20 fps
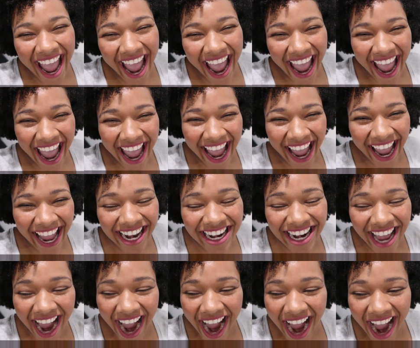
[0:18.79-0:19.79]

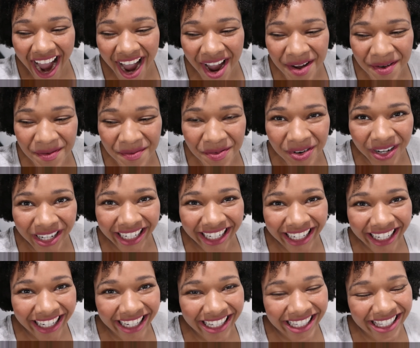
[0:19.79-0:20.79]
and I'm
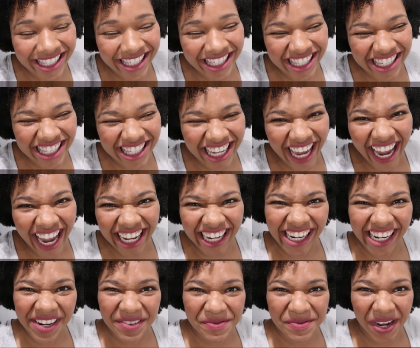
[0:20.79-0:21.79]
pretty
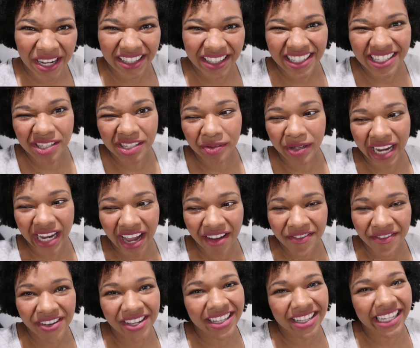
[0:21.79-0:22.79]
excited about this week.
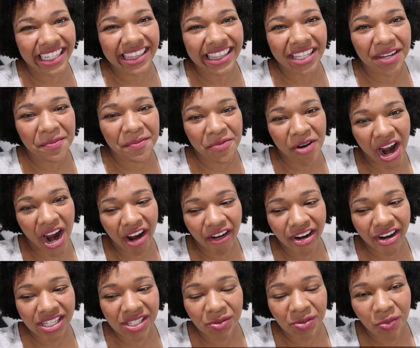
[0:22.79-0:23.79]
I feel like the
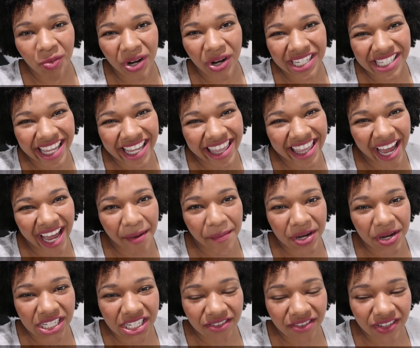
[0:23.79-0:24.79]
progress wasn't that
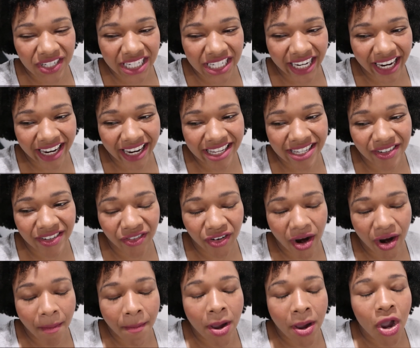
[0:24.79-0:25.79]
much of a change
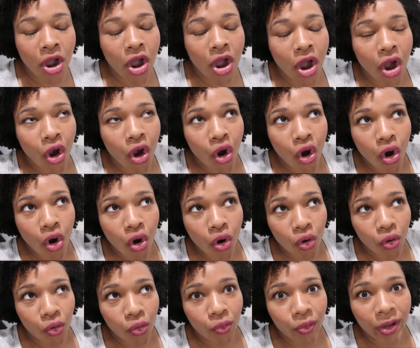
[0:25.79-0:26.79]
from
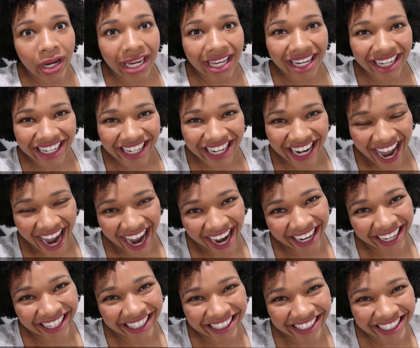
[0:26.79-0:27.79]
week
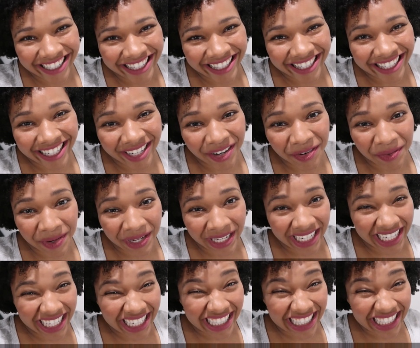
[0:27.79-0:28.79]
9 to week